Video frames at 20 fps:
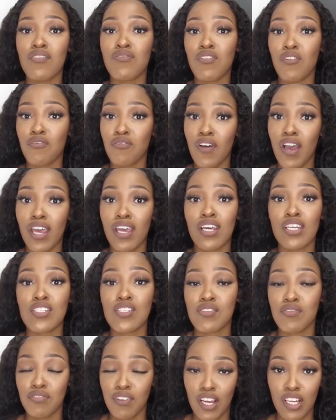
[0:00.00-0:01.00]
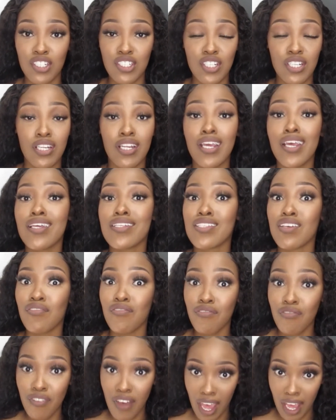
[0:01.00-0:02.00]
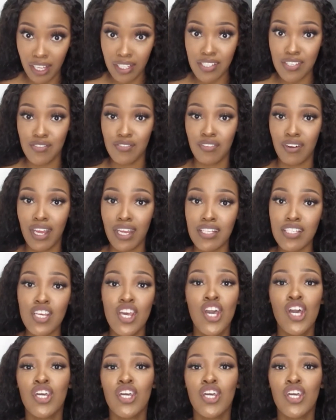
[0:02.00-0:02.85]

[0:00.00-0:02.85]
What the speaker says: for fire to function. It's a fact, right?